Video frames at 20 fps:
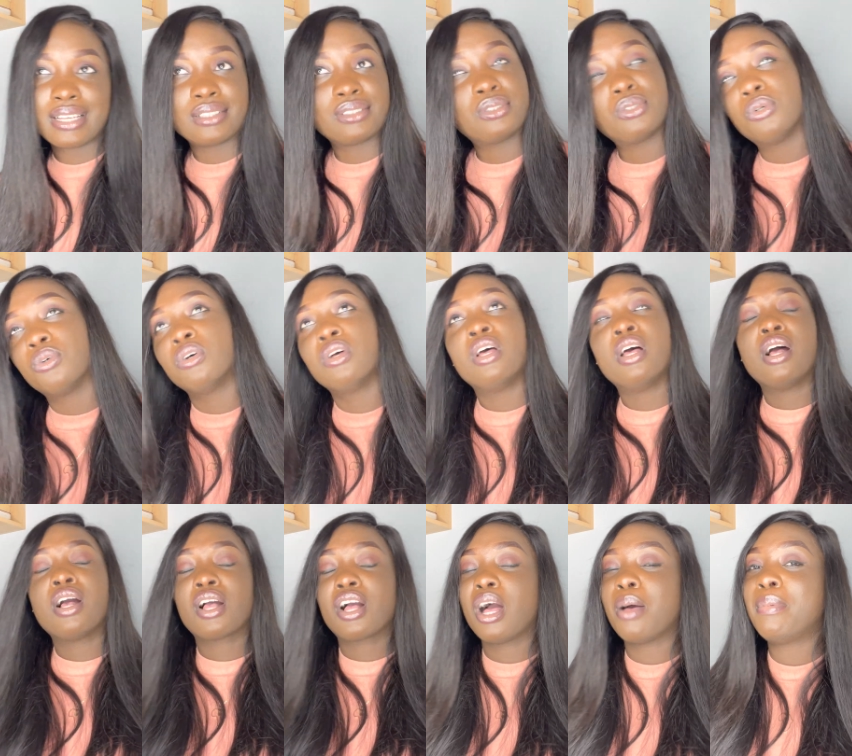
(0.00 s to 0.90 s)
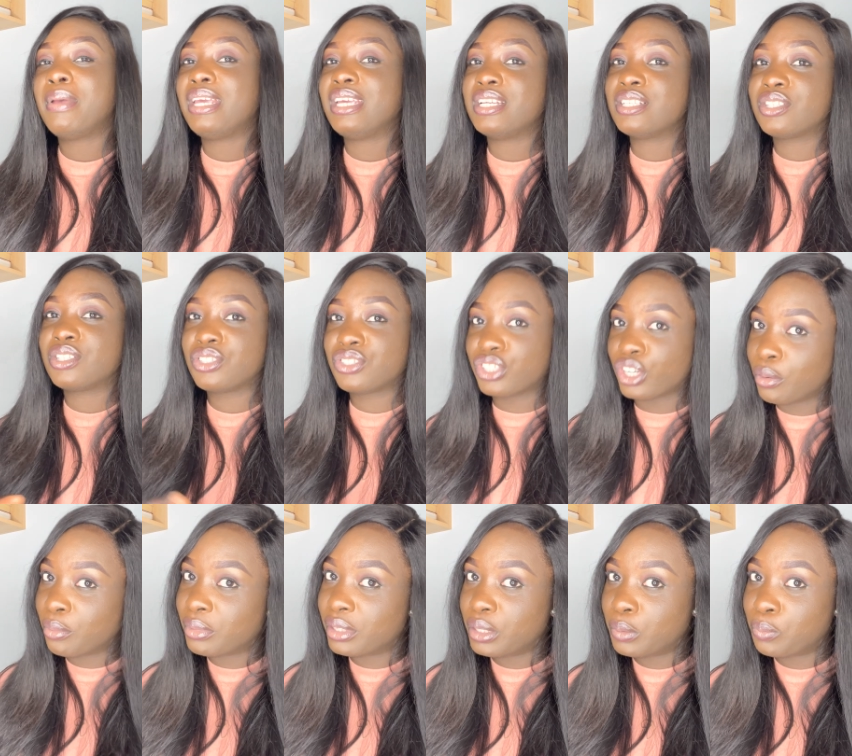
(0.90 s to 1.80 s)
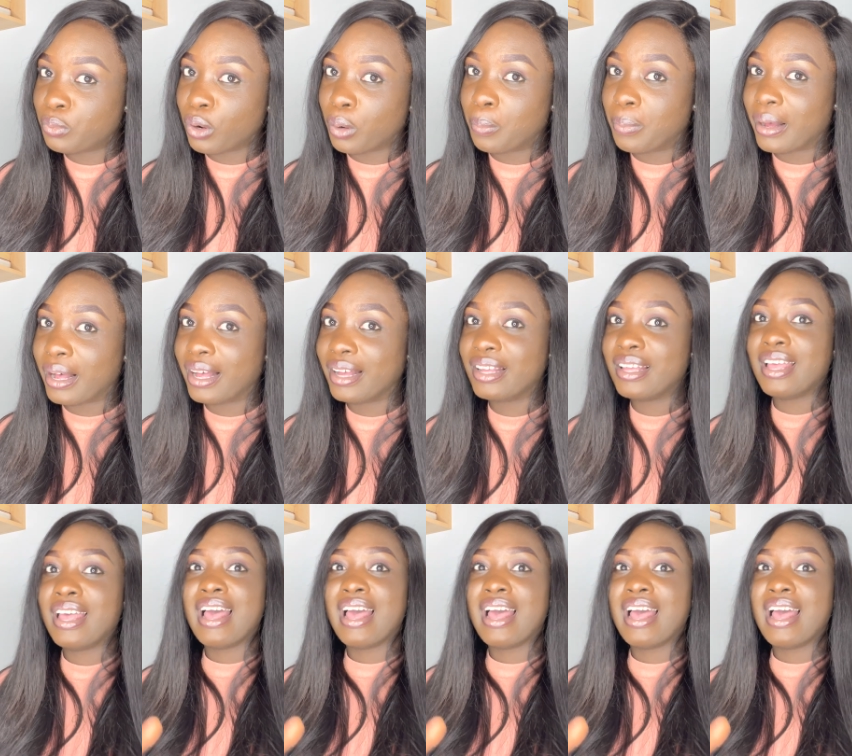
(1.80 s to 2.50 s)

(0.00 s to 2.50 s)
So coming into Germany proper,